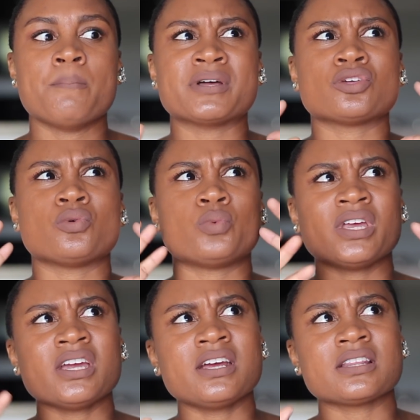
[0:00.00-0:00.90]
But the
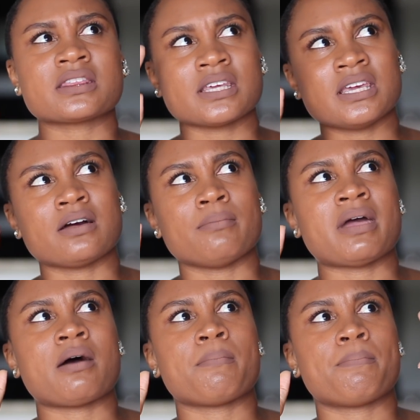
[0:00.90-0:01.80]
weird thing
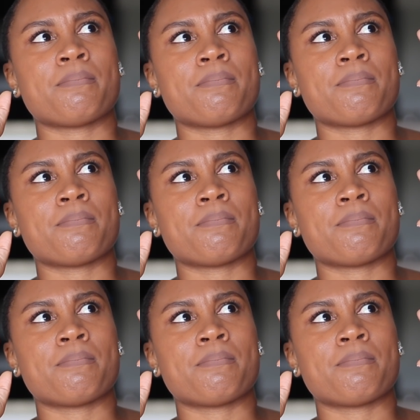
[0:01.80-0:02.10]
about